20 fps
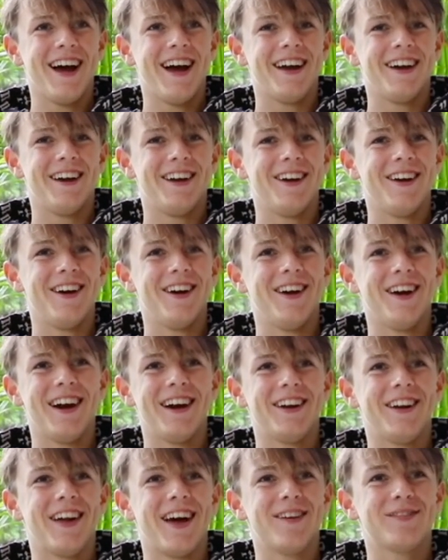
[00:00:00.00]
I don't know.
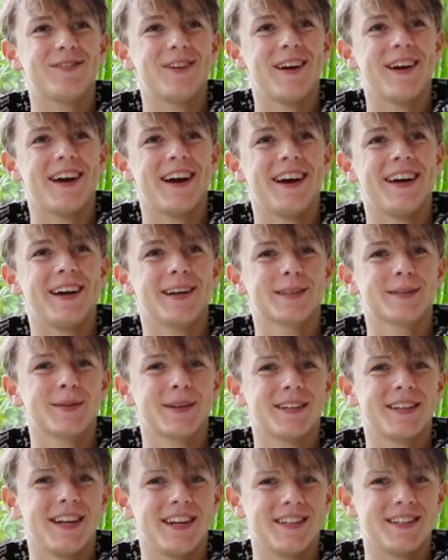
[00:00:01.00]
I don't have very high
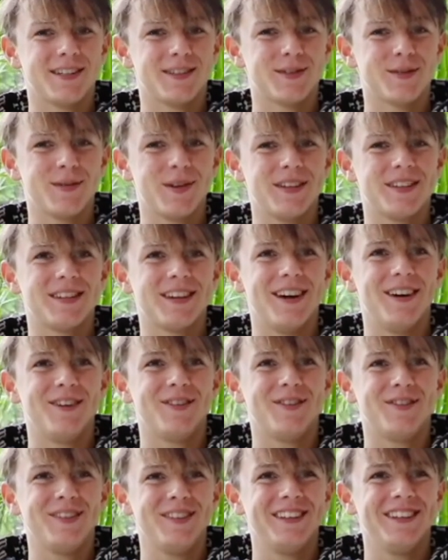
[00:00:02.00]
expectations for myself.